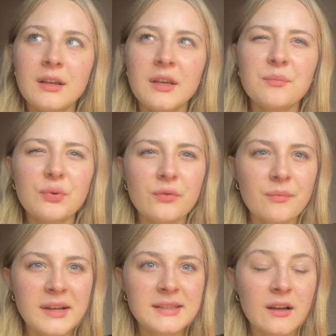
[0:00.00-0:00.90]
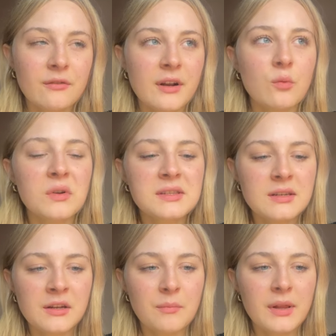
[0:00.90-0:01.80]
improved myself and I wasn't
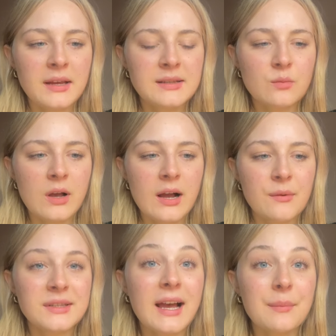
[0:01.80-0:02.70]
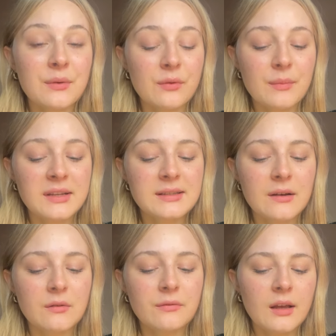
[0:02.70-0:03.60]
in a place where I was happy with
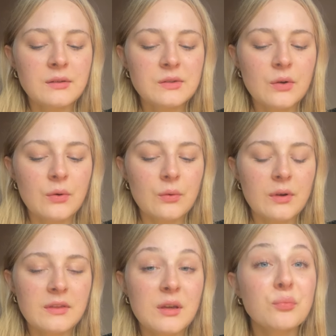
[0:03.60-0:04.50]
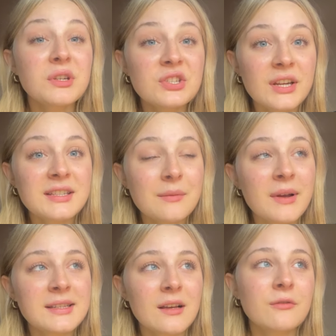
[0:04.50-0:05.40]
myself. And so the appreciating
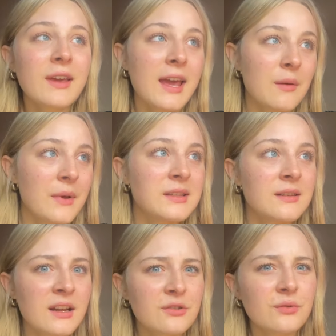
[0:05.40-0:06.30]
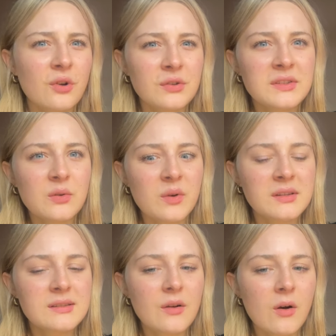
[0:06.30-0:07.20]
myself came as a natural
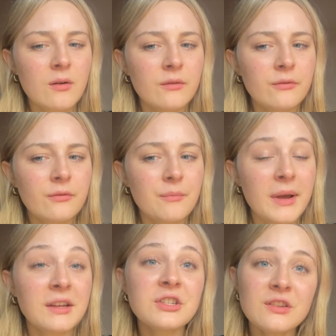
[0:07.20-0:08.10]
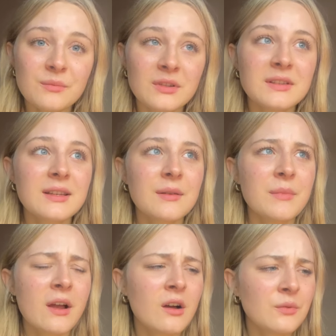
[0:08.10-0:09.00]
consequence of my achievements and
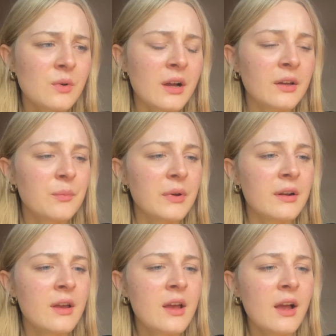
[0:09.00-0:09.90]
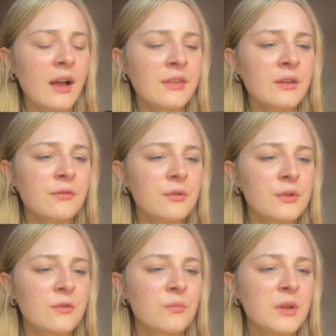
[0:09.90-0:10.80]
my hard work. But I think for a
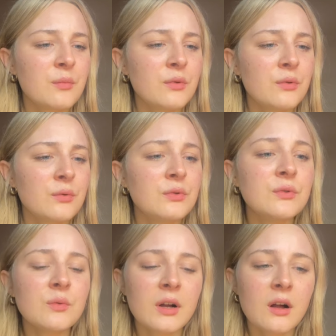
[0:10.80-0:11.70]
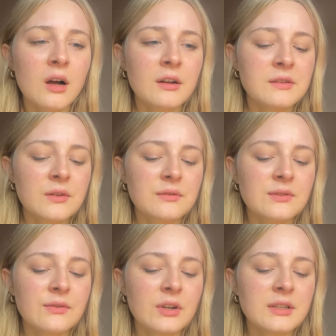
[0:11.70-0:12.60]
lot of people who do work hard, it's
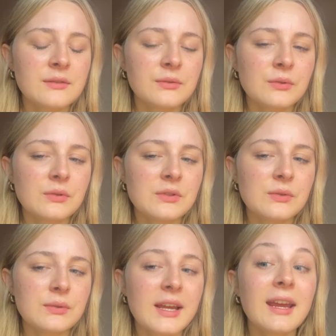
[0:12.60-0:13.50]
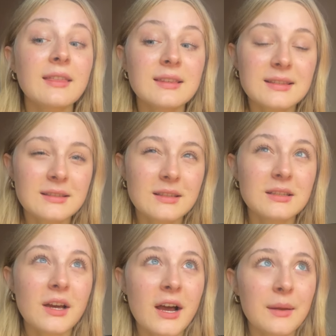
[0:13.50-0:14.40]
often very difficult to take the
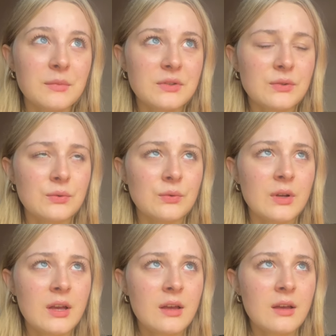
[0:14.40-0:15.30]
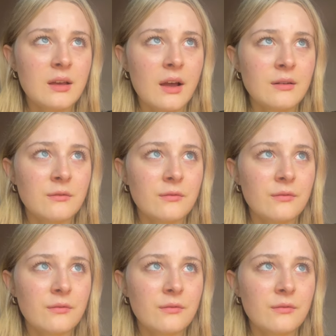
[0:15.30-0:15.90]
time to kind of